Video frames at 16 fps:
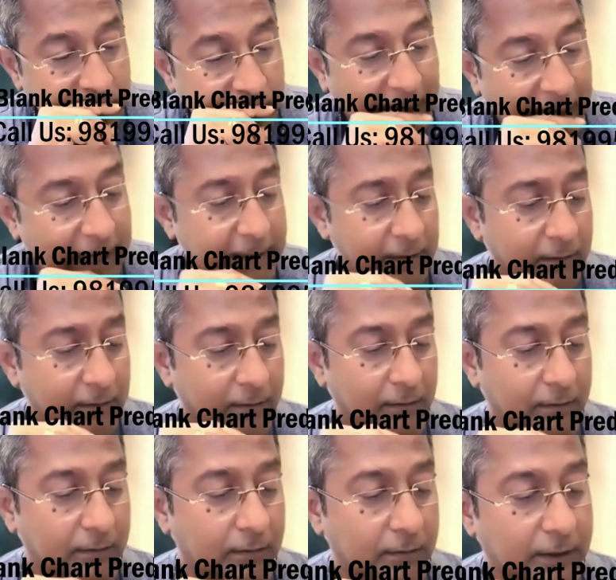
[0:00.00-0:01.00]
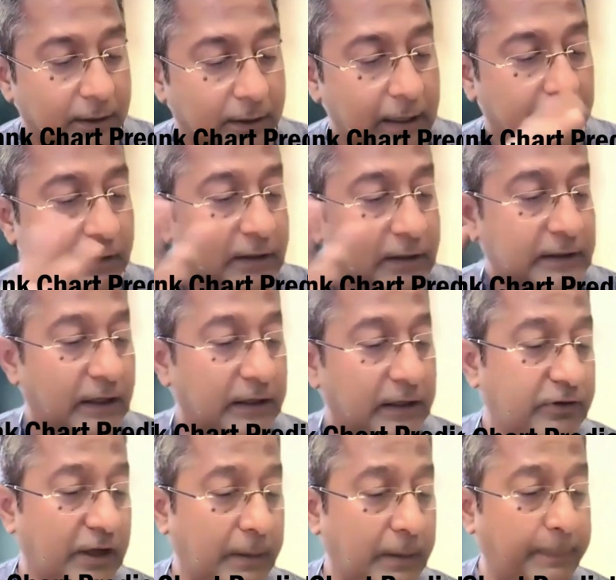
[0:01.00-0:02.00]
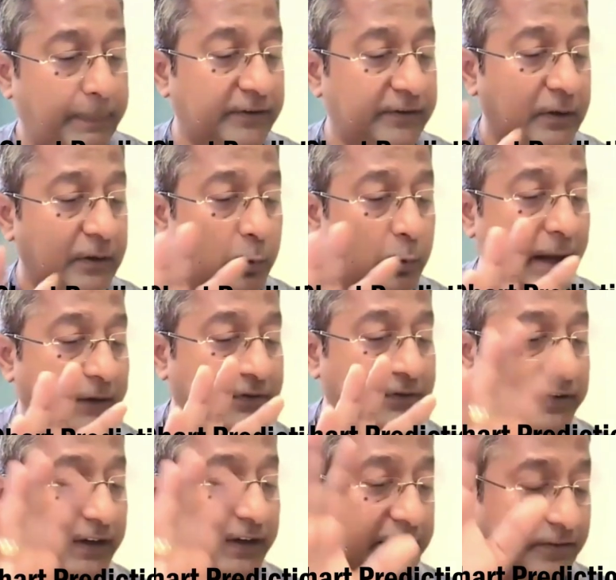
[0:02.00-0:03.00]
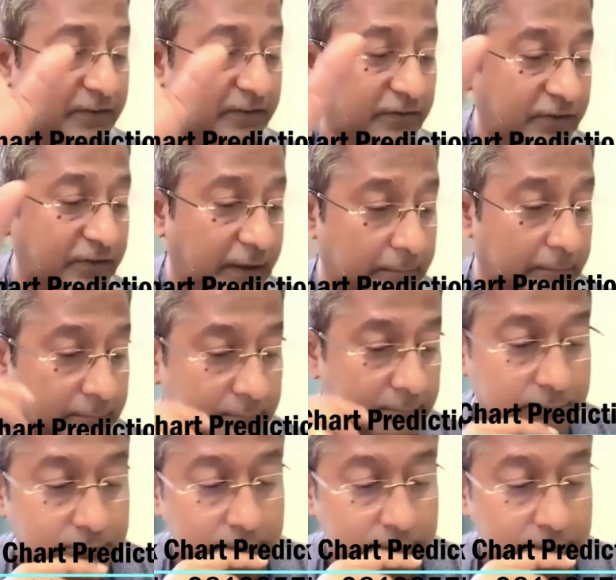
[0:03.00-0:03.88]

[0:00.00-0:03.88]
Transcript: Why? In our culture, pressing wife's feet is a sin.